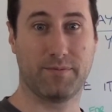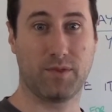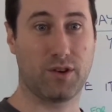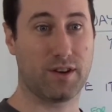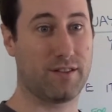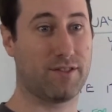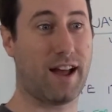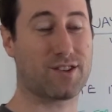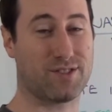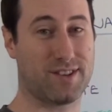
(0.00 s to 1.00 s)
You could even
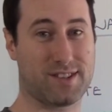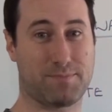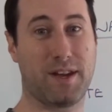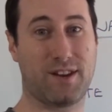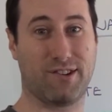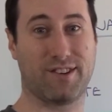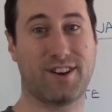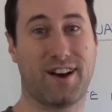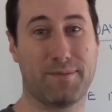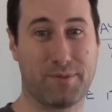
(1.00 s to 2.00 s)
actually speak your
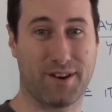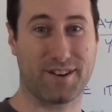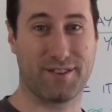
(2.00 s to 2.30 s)
entire product